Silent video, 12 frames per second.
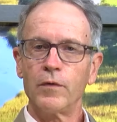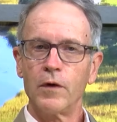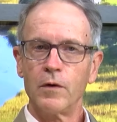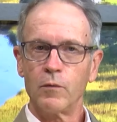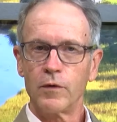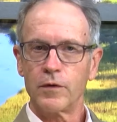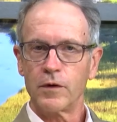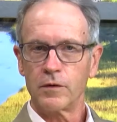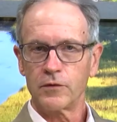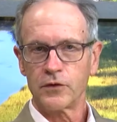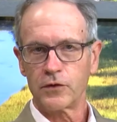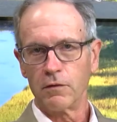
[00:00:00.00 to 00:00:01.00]
a, with a
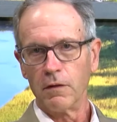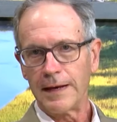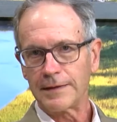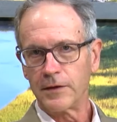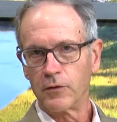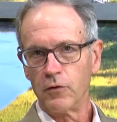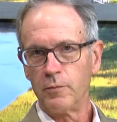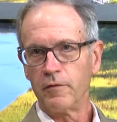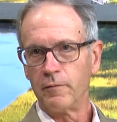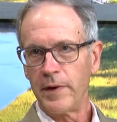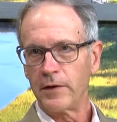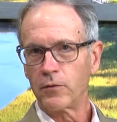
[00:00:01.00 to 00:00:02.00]
selected group
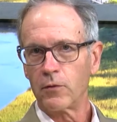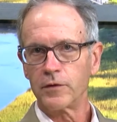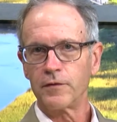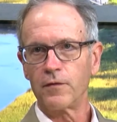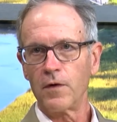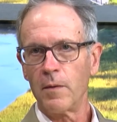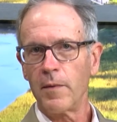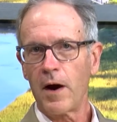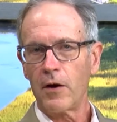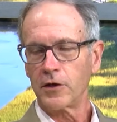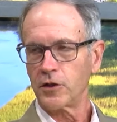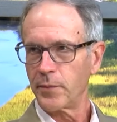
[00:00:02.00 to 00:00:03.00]
of mentors from our
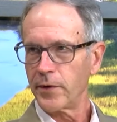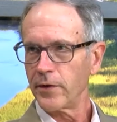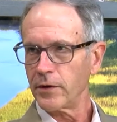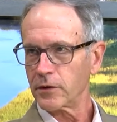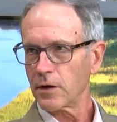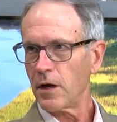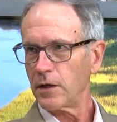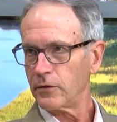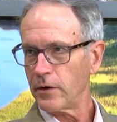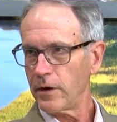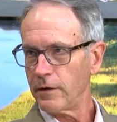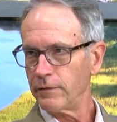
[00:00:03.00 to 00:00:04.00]
our experienced
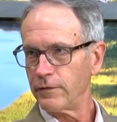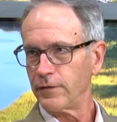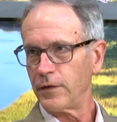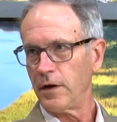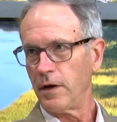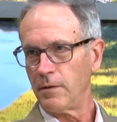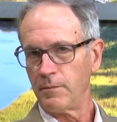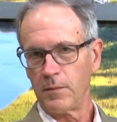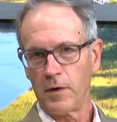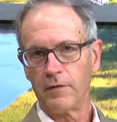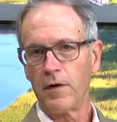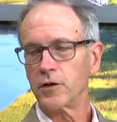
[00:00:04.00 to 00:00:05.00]
cadre of, uh,
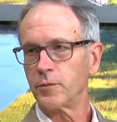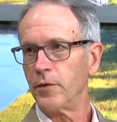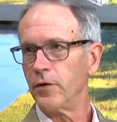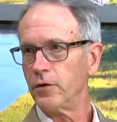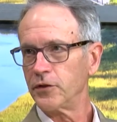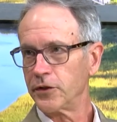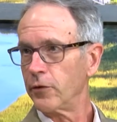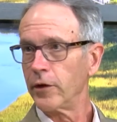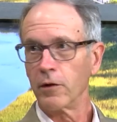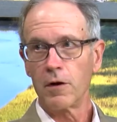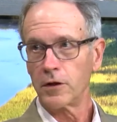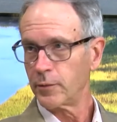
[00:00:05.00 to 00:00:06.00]
of entrepreneurs,
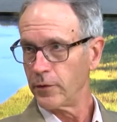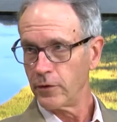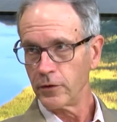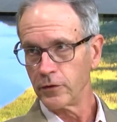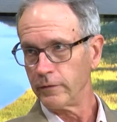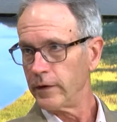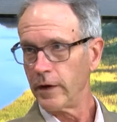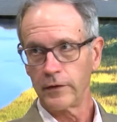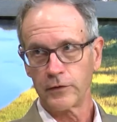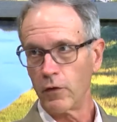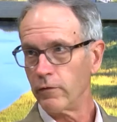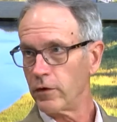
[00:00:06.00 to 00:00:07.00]
serial entrepreneurs who've done
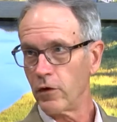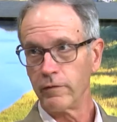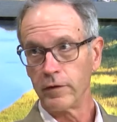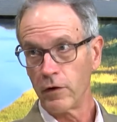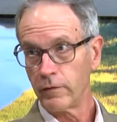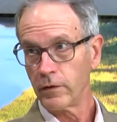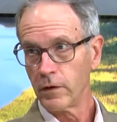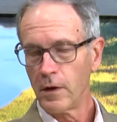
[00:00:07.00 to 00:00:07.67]
this over and over and over.